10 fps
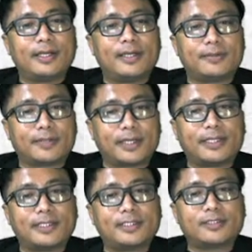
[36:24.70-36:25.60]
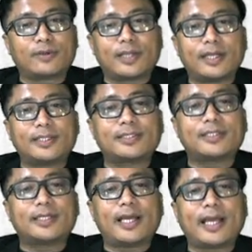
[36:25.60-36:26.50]
Okay, that is known
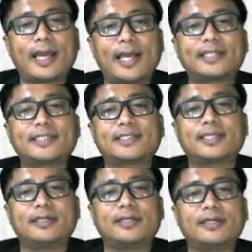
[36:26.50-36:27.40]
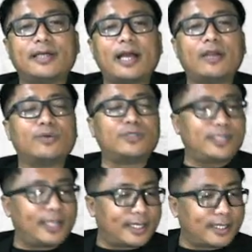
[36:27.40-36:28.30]
as
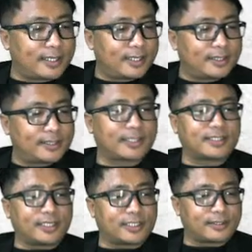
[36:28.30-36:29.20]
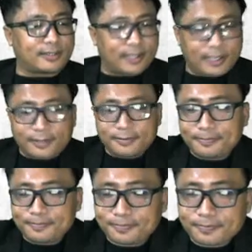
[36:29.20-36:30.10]
allogenic succession. Clear?
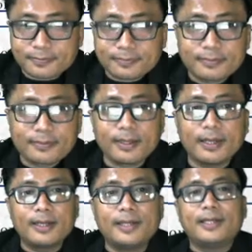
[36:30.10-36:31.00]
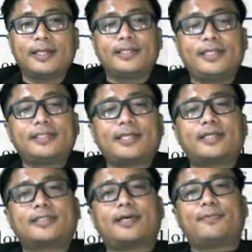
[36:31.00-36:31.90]
These are
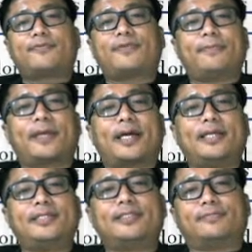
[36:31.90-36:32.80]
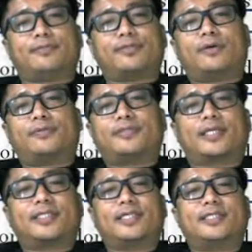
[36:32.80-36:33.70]
some of the mechanisms of
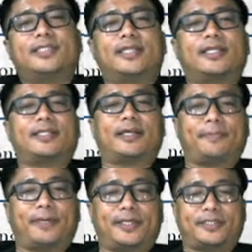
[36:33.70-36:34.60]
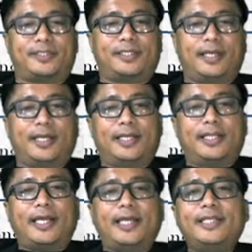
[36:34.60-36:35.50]
succession that take place.
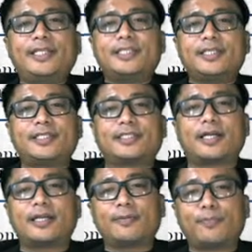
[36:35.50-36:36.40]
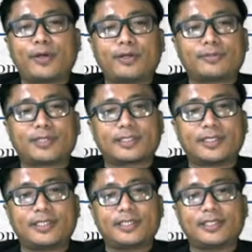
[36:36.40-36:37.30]
The initial starting point of
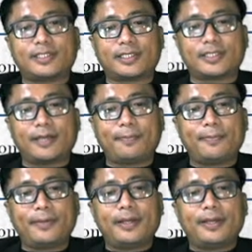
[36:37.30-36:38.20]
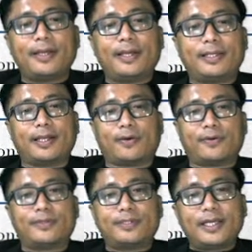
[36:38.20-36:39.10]
succession is the same.
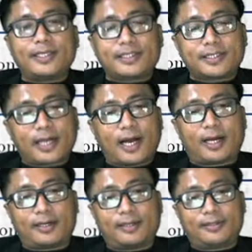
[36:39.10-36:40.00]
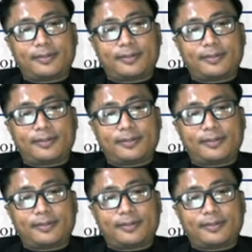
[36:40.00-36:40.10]
Now, these are